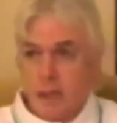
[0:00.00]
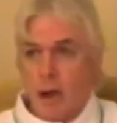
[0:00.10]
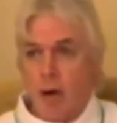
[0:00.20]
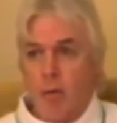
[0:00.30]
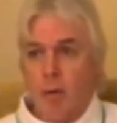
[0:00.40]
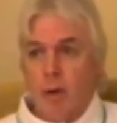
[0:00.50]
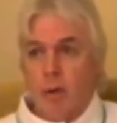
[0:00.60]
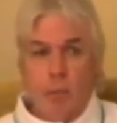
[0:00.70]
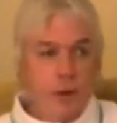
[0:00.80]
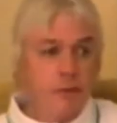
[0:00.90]
ago
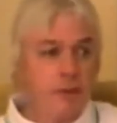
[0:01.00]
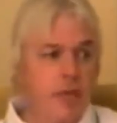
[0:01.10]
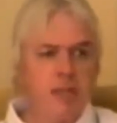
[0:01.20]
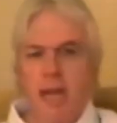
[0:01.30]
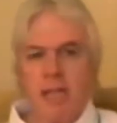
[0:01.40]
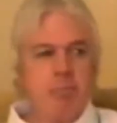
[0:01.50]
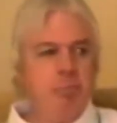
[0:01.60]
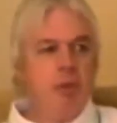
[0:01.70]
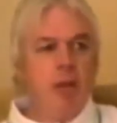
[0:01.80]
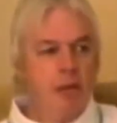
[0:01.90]
would have said that's
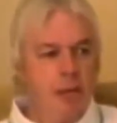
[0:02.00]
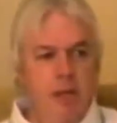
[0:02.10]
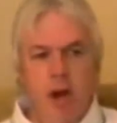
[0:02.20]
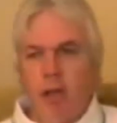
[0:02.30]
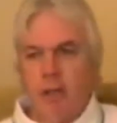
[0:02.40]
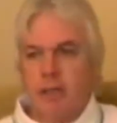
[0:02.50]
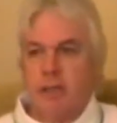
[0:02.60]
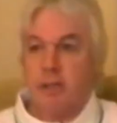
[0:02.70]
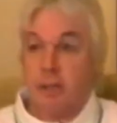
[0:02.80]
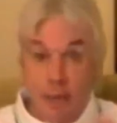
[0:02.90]
bloody
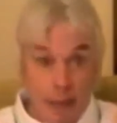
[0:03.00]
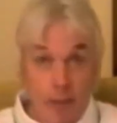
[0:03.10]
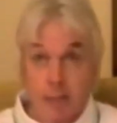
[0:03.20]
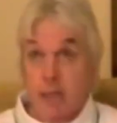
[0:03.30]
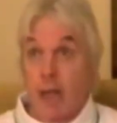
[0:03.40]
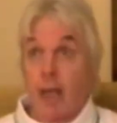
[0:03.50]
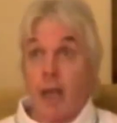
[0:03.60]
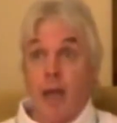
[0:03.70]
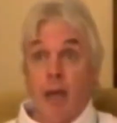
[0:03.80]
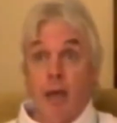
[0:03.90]
nonsense. Now it's
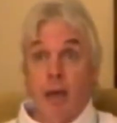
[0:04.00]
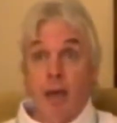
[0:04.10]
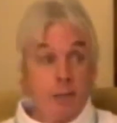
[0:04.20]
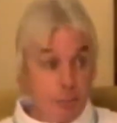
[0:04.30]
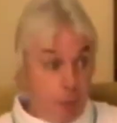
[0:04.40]
like, it's